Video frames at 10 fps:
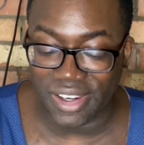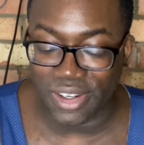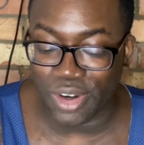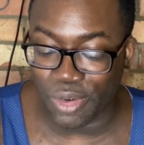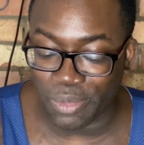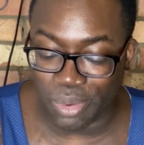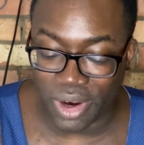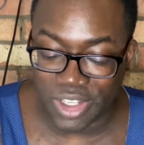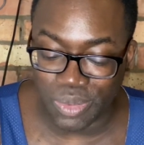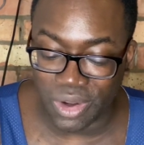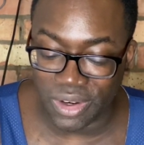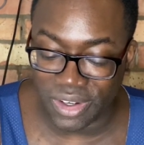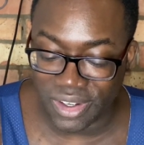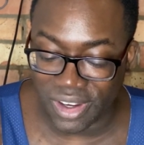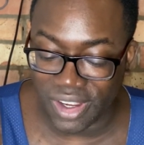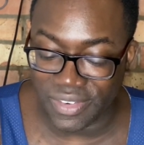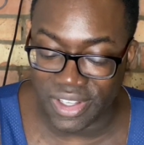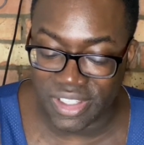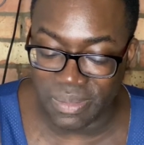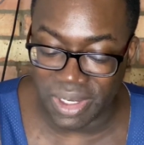Lauren Price won over
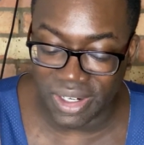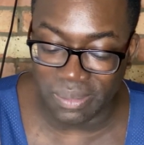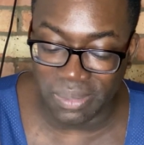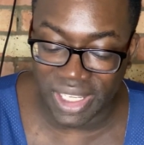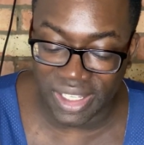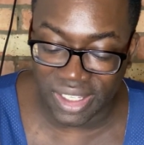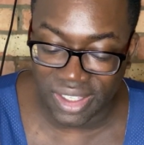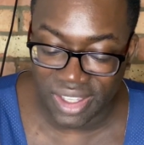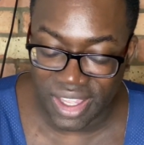Tamina Bleek,